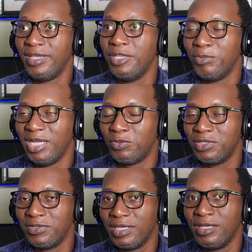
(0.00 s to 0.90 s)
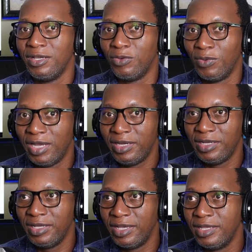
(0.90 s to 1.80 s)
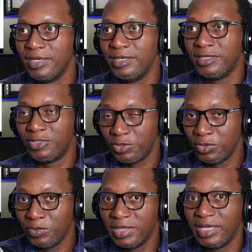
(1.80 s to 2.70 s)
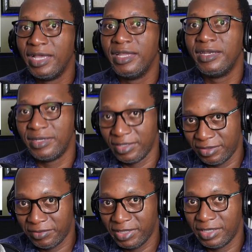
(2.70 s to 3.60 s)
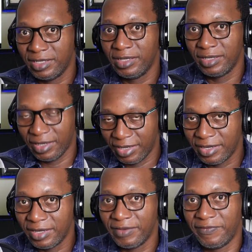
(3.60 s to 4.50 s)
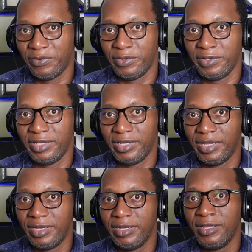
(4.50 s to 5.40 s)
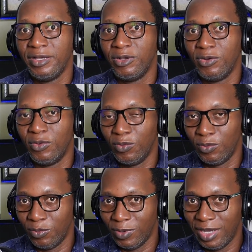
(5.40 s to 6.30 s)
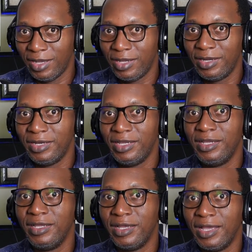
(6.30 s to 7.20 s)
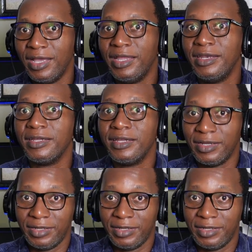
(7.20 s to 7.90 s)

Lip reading: yeah, you might want to think 1 E and 2 E and 3 E and 4 E and 1 E and